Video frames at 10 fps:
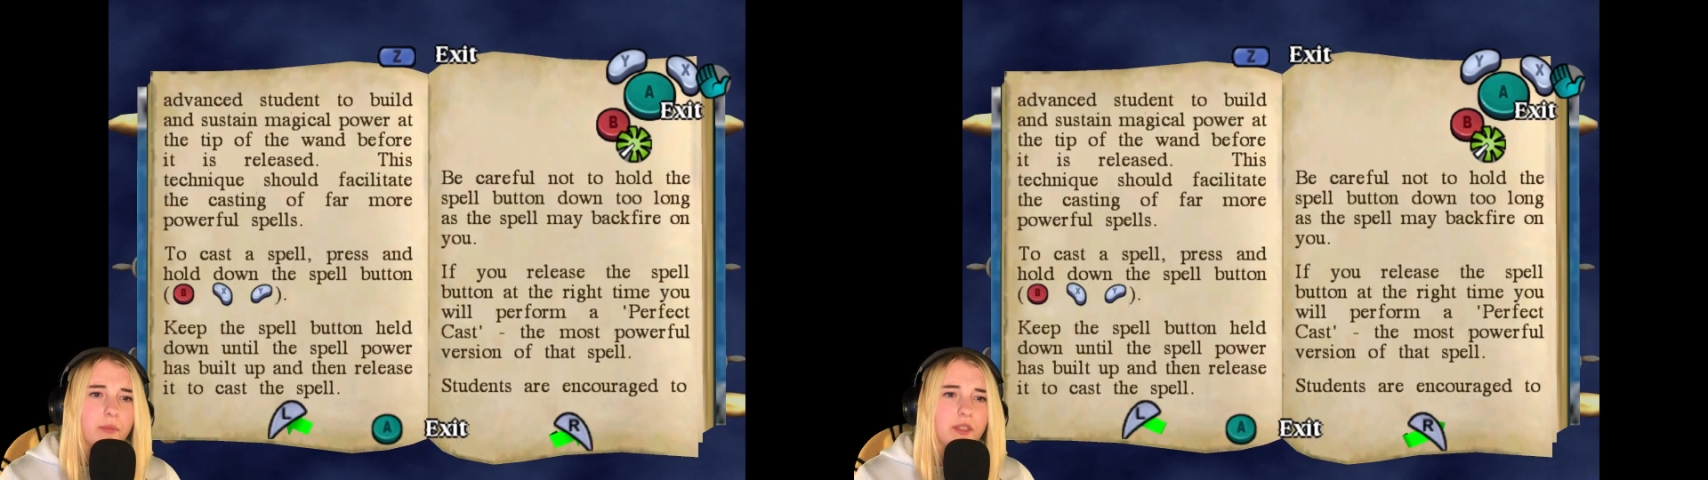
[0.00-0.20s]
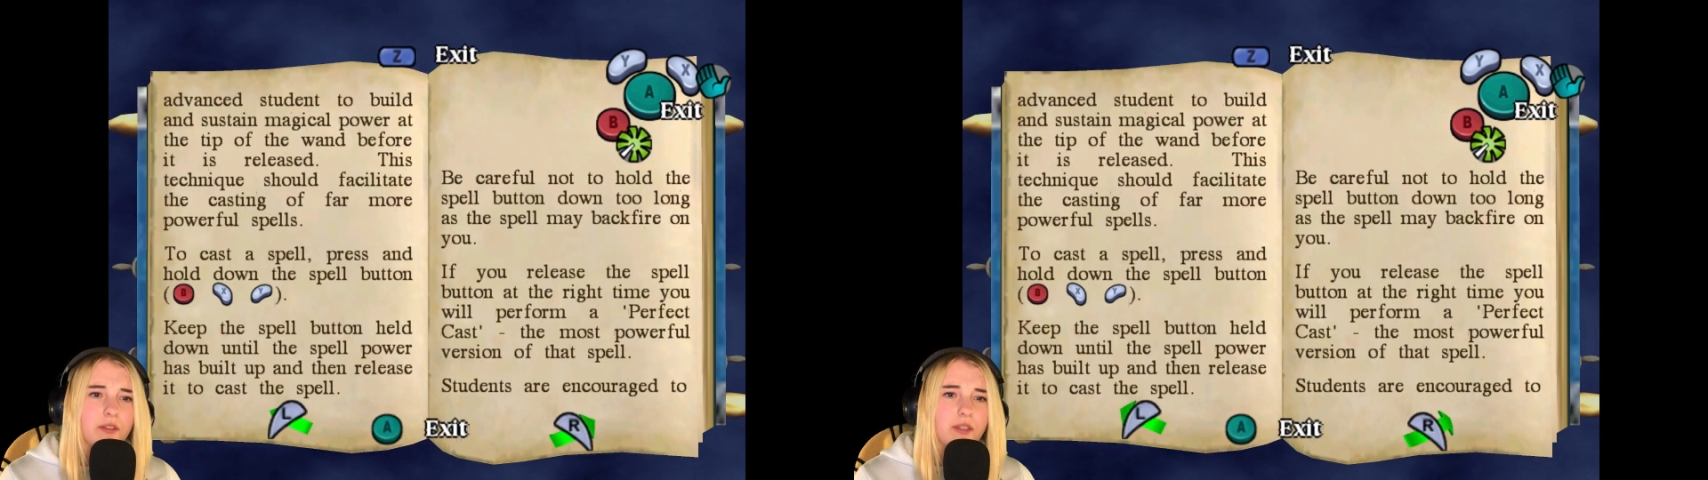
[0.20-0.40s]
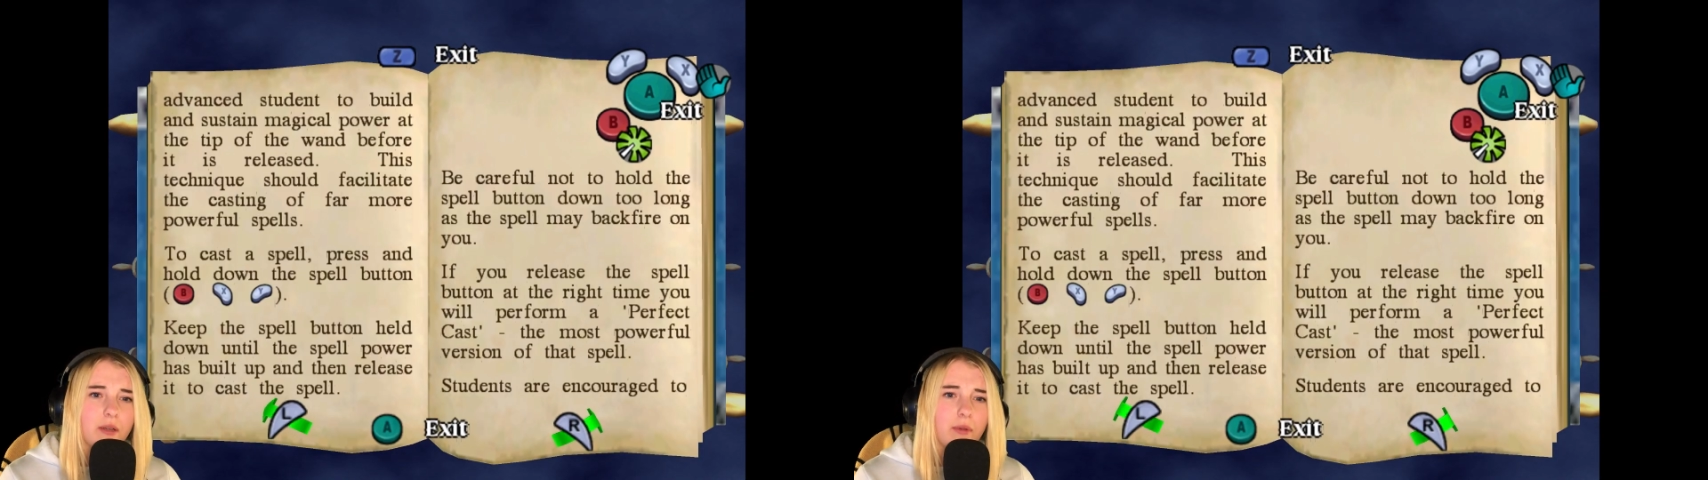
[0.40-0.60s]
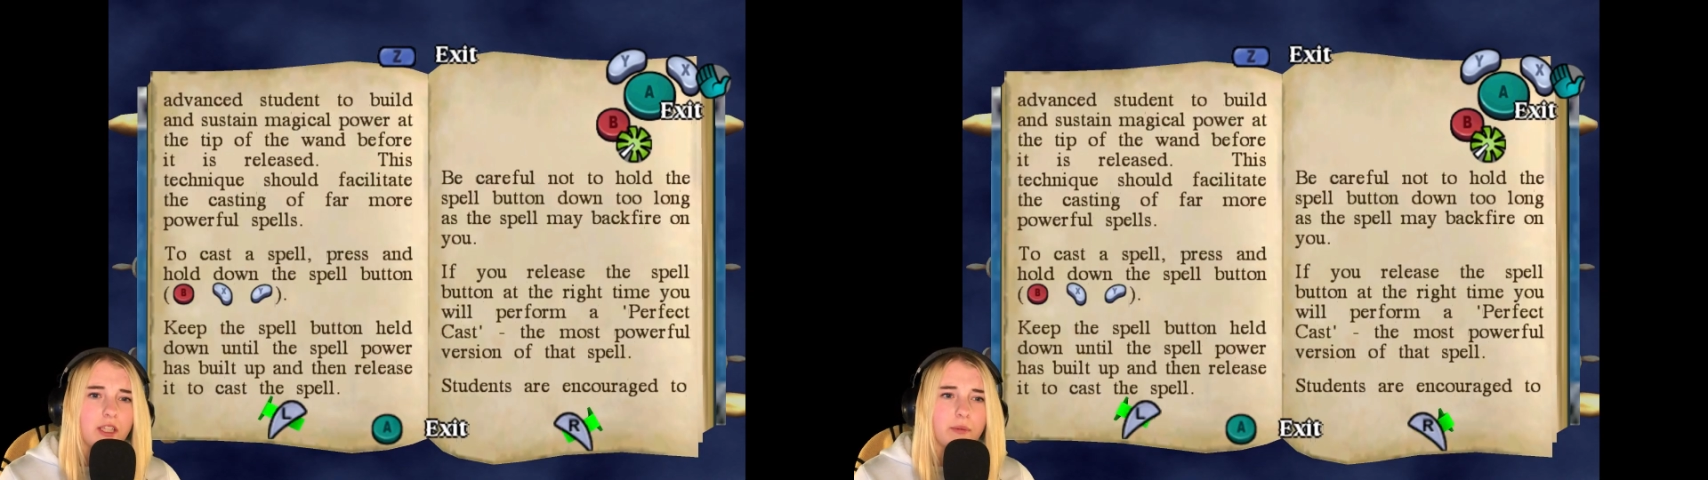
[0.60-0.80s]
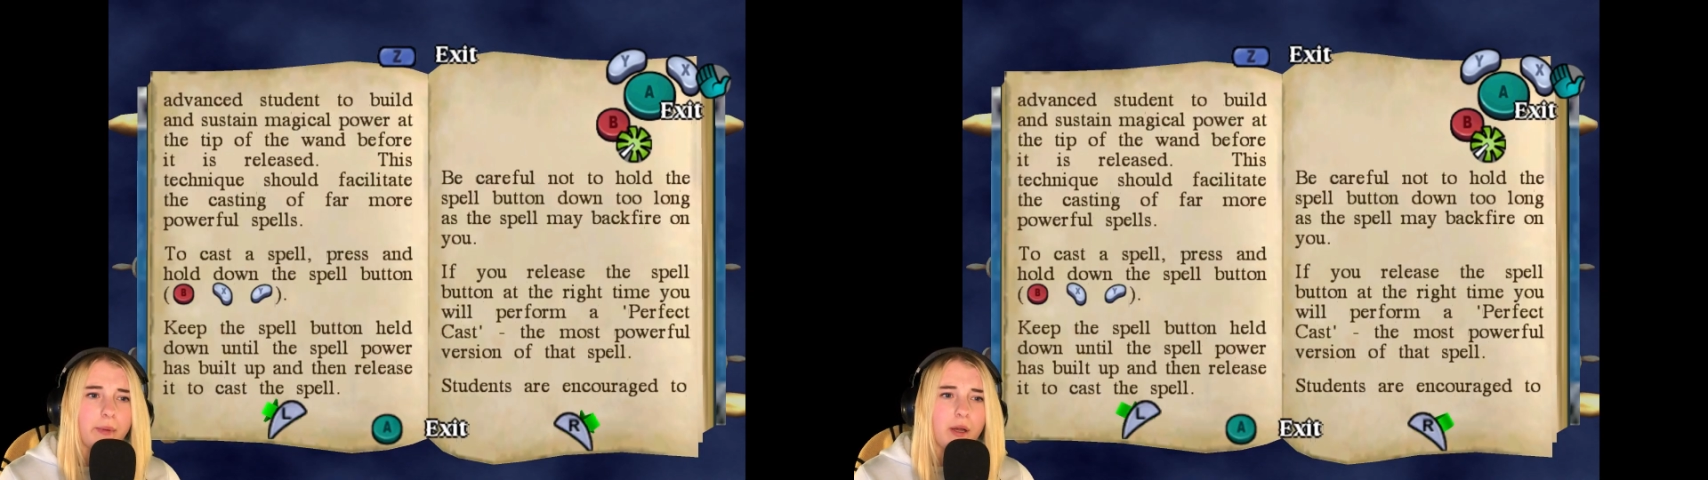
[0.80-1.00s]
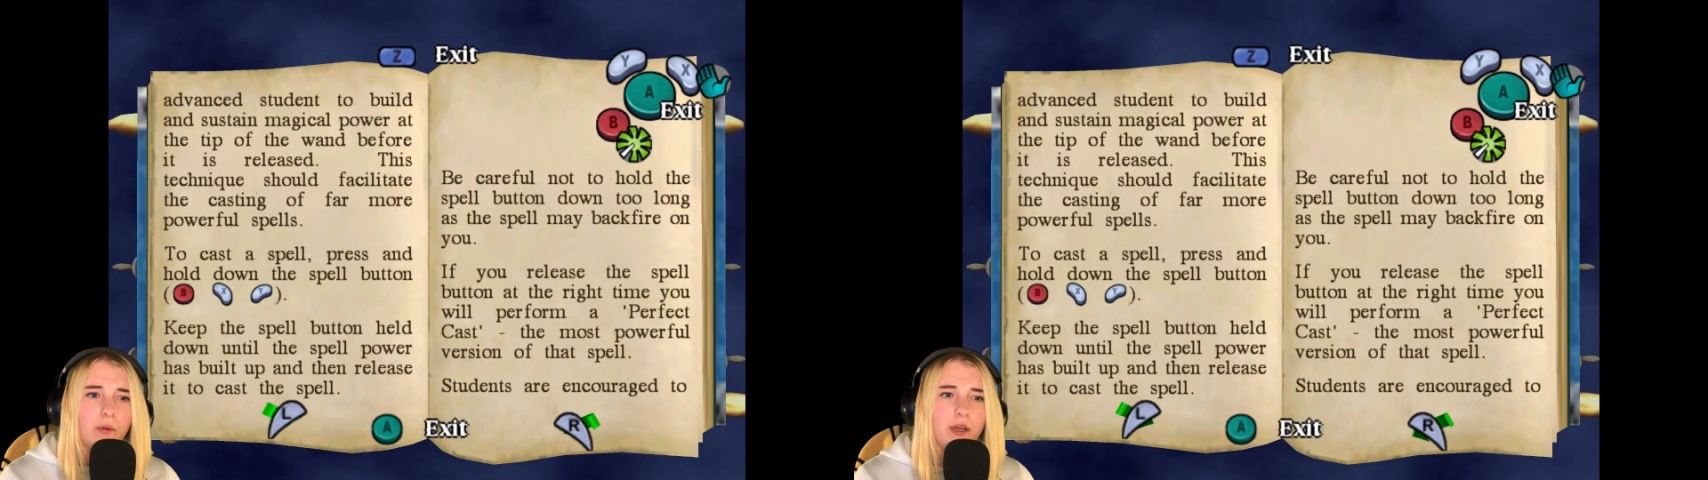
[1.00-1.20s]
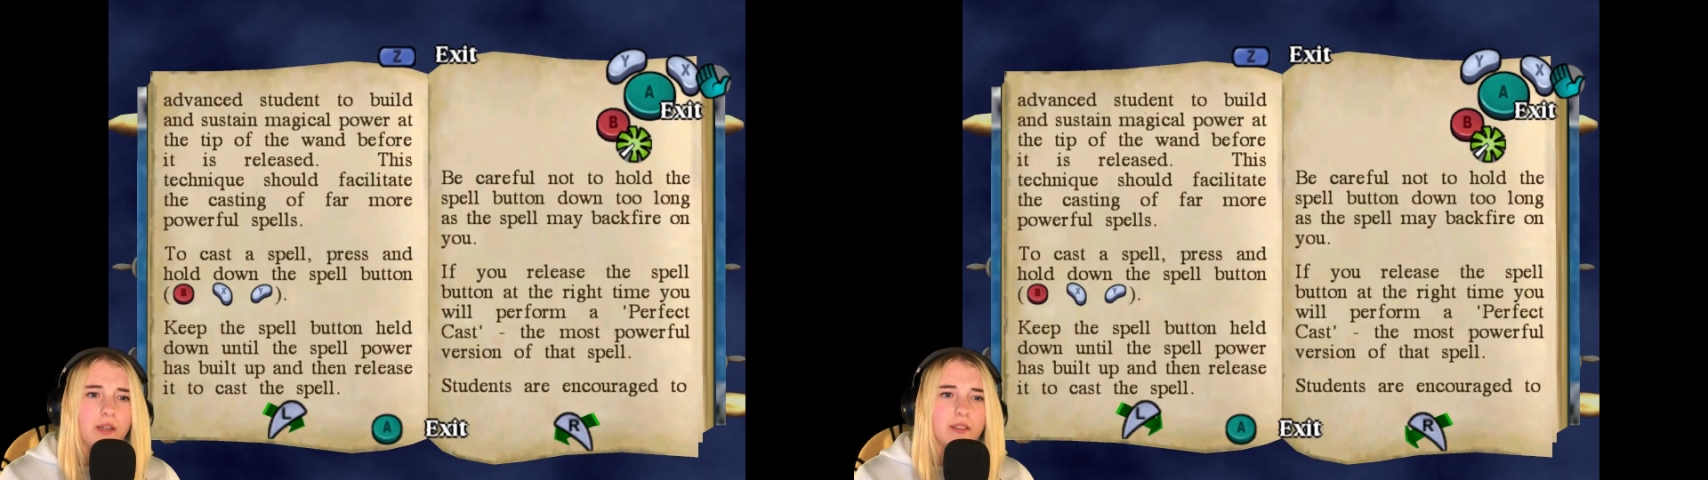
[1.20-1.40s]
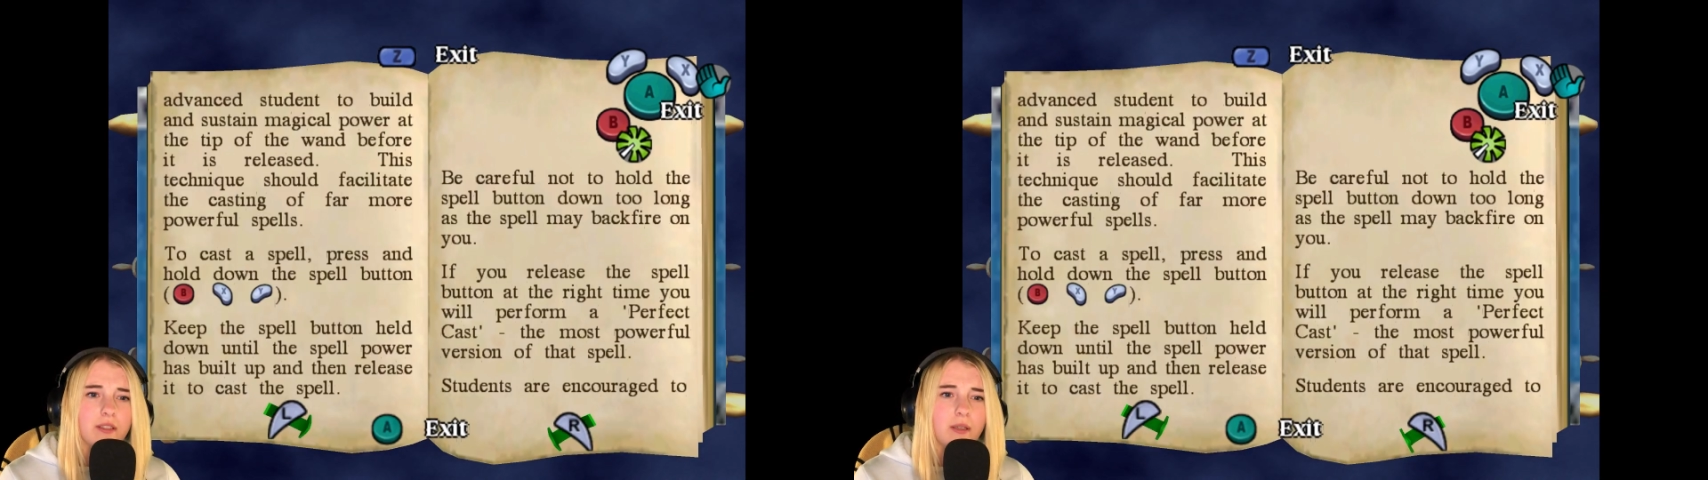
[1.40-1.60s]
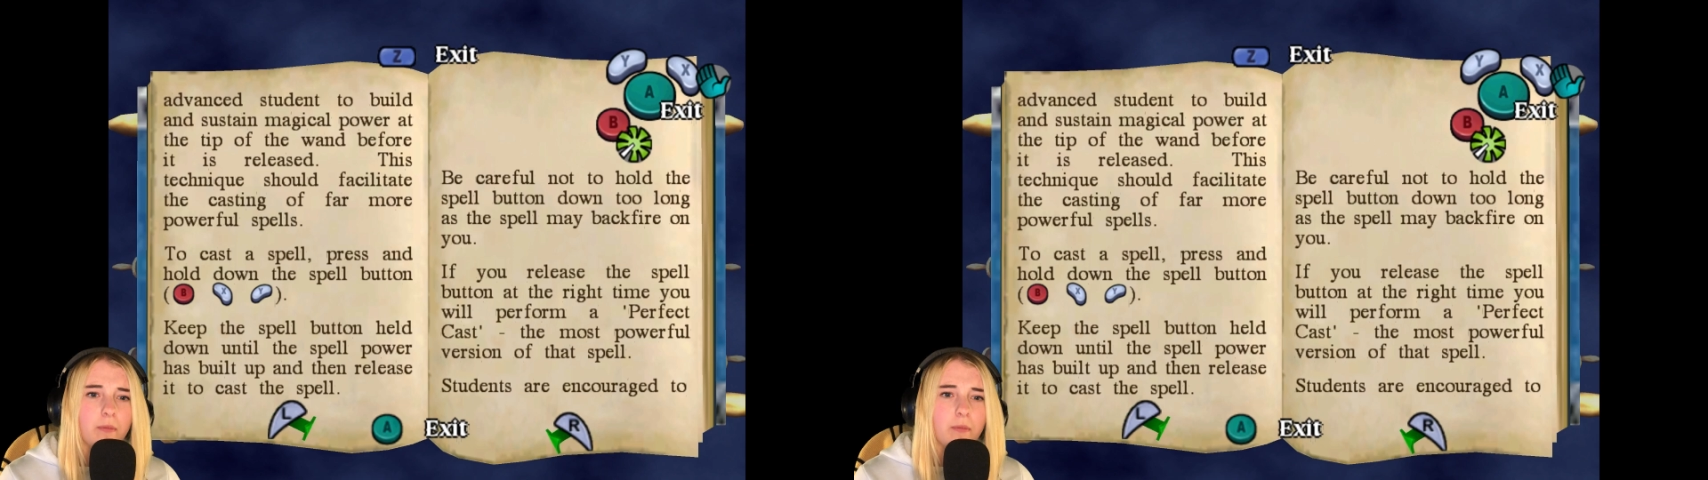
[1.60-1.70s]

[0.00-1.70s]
and sustain magic power at the tip